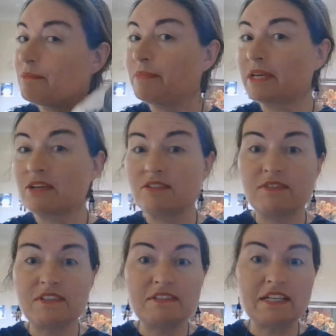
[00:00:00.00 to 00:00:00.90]
because of
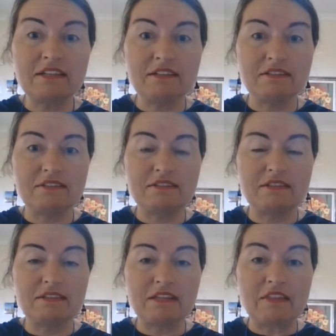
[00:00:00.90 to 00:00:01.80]
a sickness
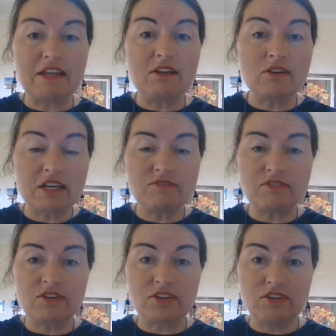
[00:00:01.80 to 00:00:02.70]
that they're looking
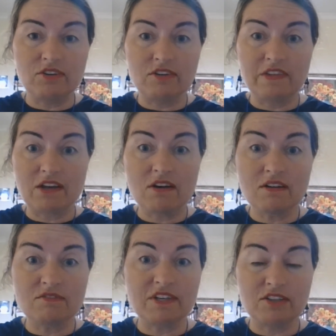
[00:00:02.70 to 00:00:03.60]
for the cure and they
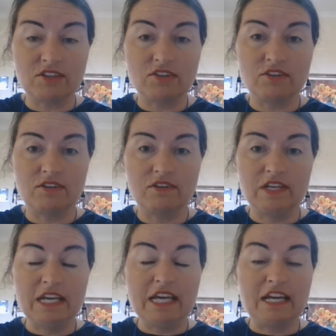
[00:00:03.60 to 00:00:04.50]
can't find a cure.
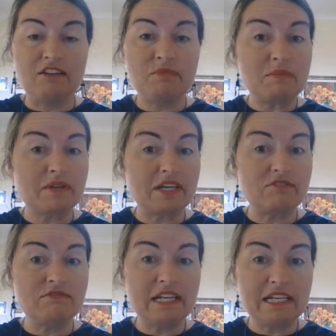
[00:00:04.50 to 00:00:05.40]
And if people
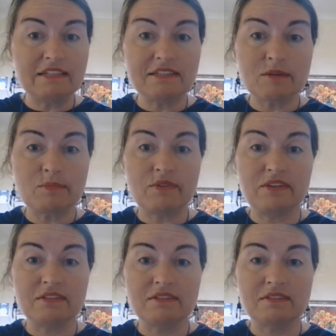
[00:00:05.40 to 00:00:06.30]
get really sick with
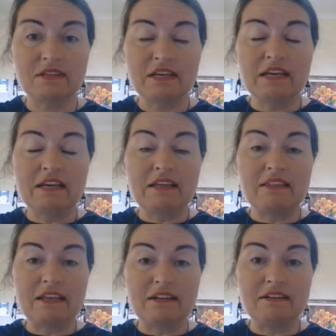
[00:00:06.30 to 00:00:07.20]
this,
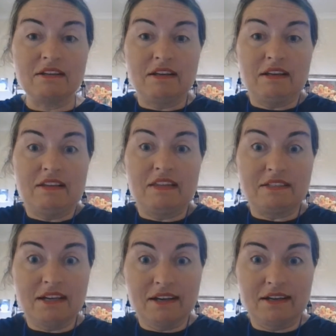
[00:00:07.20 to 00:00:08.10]
then they
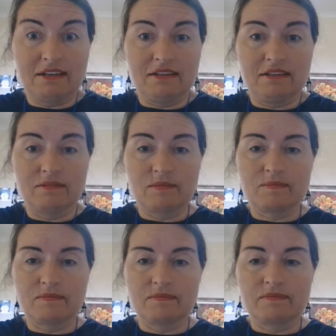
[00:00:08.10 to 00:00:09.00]
die.
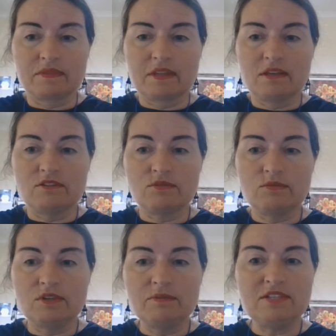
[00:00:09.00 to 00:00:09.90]
So
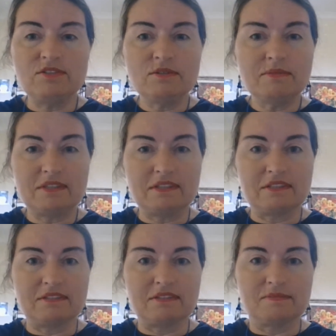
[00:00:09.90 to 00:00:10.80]
what do we do with
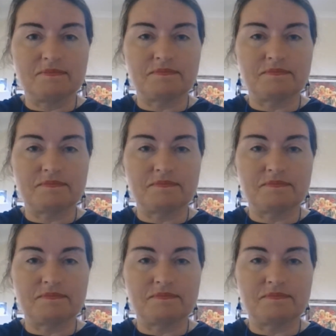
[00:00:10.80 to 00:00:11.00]
this?